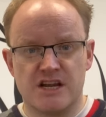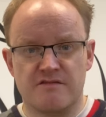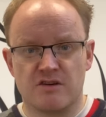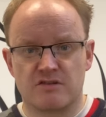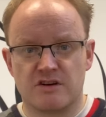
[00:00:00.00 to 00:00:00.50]
and
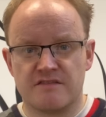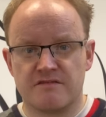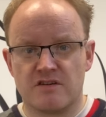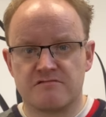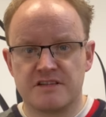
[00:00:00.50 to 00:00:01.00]
you've not got
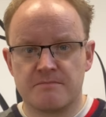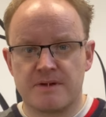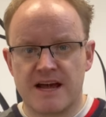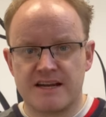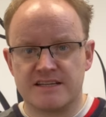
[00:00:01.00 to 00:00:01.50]
involved with the
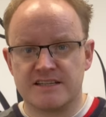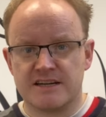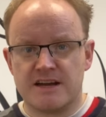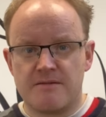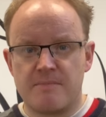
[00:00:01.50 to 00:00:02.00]
band.
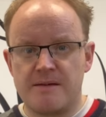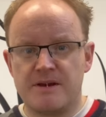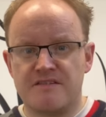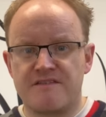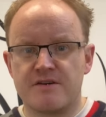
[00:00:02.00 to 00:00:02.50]

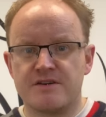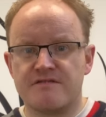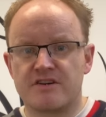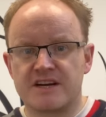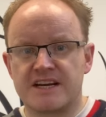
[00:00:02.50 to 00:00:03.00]
Maybe you feel
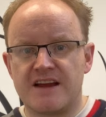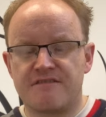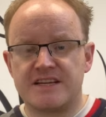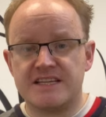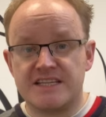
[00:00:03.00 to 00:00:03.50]
you've got a
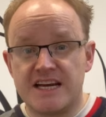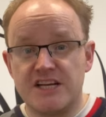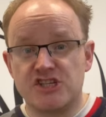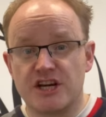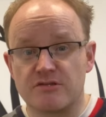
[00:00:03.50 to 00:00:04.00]
gift in
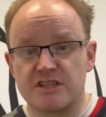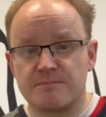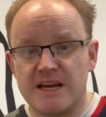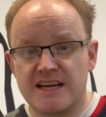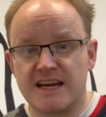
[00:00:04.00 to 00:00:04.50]
teaching or
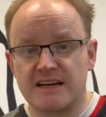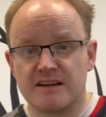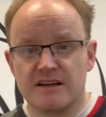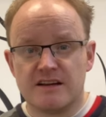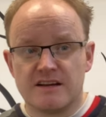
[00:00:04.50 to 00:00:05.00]
speaking.
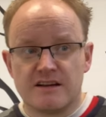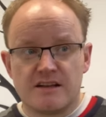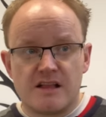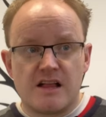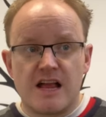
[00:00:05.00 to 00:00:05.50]

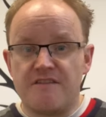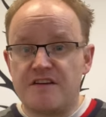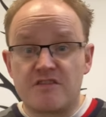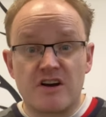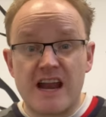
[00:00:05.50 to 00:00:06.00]
If
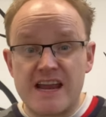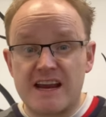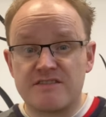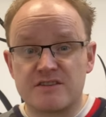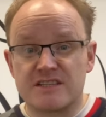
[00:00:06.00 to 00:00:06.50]
you've got any
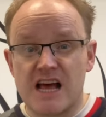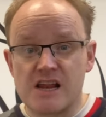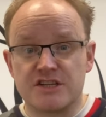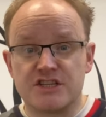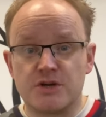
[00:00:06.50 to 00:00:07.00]
gifts or
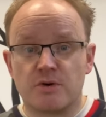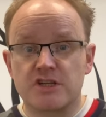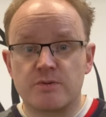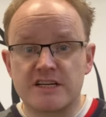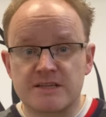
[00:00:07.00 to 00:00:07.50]
talents and you
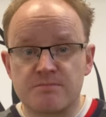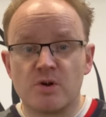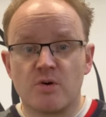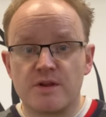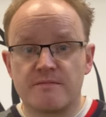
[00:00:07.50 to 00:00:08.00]
want to
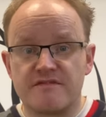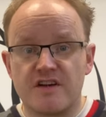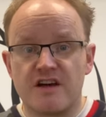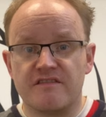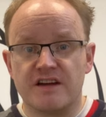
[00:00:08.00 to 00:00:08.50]
explore them
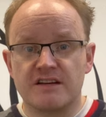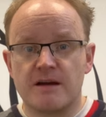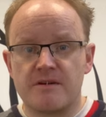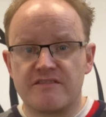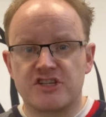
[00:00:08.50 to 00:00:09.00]
further,
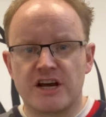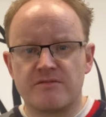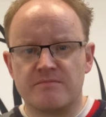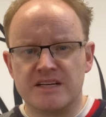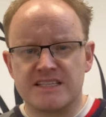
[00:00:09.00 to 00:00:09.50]
come and have a chat
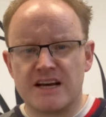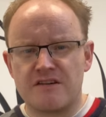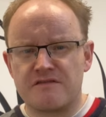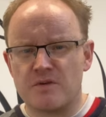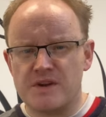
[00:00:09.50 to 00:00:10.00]
with
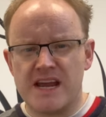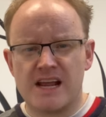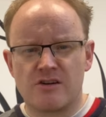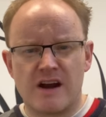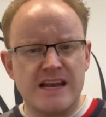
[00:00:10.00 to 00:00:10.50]
myself or
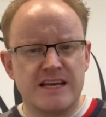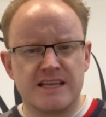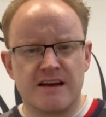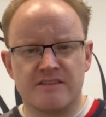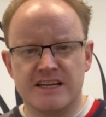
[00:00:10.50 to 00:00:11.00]
Neil or any of
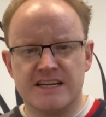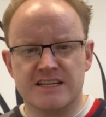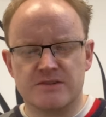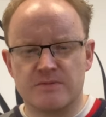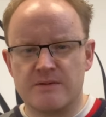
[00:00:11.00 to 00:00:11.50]
the other
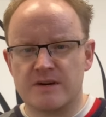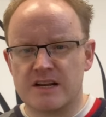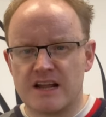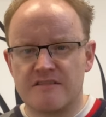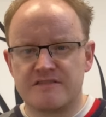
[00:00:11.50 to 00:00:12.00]
leaders, and we would
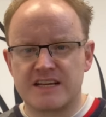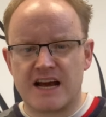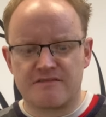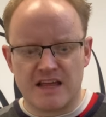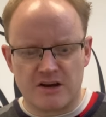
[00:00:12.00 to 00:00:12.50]
love to
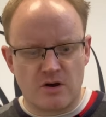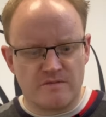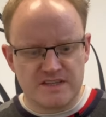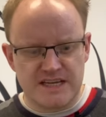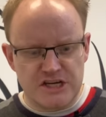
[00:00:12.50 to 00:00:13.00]
have that
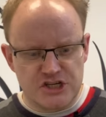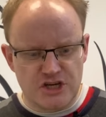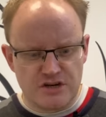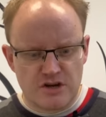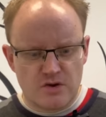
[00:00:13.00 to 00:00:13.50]

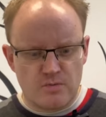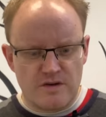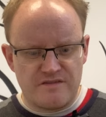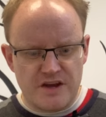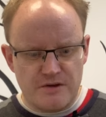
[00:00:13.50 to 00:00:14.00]
conversation
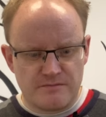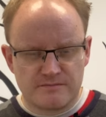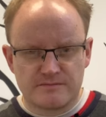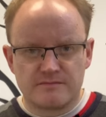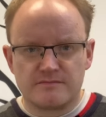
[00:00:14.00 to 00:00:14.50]
with you.
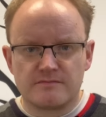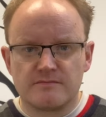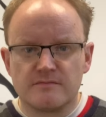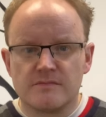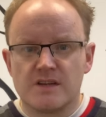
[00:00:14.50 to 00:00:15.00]

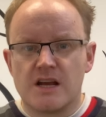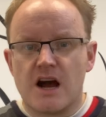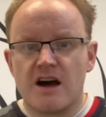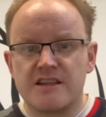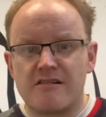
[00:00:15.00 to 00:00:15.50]

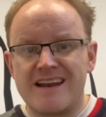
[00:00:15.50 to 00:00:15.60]
Are there